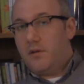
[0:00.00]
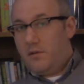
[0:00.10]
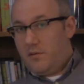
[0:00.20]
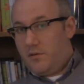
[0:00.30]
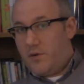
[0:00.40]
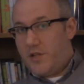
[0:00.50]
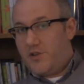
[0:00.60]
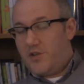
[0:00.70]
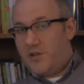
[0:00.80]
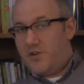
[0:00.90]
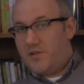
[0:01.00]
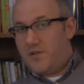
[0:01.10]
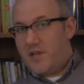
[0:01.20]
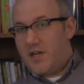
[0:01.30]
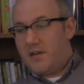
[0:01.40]
the way that she had
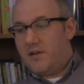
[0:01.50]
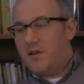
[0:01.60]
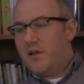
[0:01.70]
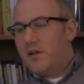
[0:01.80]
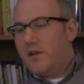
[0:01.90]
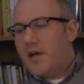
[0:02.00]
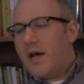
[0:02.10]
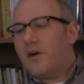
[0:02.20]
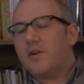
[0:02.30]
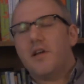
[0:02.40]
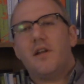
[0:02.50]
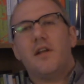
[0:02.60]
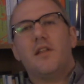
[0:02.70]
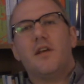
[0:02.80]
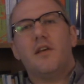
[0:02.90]
just said, how can
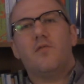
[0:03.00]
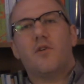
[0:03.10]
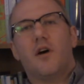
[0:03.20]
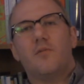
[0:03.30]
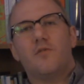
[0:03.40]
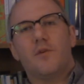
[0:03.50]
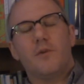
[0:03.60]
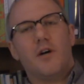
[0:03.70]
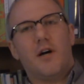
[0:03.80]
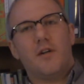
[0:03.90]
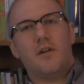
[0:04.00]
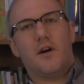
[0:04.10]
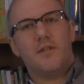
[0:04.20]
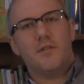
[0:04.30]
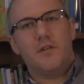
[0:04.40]
anything evil come from God?
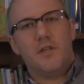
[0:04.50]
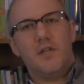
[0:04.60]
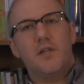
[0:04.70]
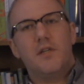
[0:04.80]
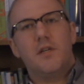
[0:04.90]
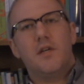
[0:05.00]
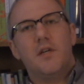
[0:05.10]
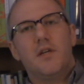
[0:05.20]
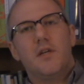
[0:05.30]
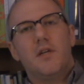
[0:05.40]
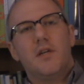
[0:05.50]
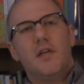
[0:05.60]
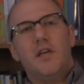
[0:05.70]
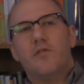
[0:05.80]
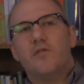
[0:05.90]
God's good.
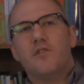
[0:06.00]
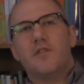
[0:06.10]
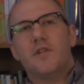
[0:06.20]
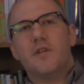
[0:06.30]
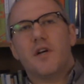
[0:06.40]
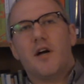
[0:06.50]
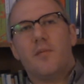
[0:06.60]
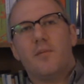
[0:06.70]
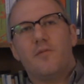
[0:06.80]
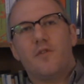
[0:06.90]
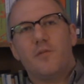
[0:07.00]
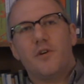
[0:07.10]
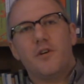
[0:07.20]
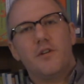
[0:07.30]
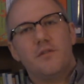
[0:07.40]
Evil just doesn't come from
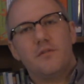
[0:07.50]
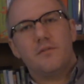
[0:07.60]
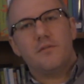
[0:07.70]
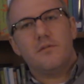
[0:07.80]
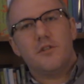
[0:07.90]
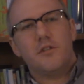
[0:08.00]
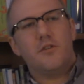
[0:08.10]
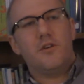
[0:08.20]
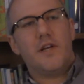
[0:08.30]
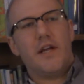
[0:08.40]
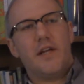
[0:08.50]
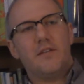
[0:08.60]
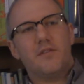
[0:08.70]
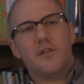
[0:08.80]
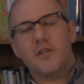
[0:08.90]
good. Good
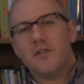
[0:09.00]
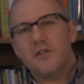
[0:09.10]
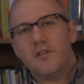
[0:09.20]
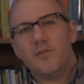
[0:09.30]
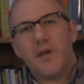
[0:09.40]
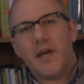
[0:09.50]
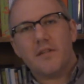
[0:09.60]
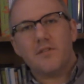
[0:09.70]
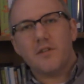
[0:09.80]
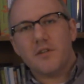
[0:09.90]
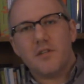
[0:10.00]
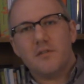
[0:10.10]
creates good. Good begets good.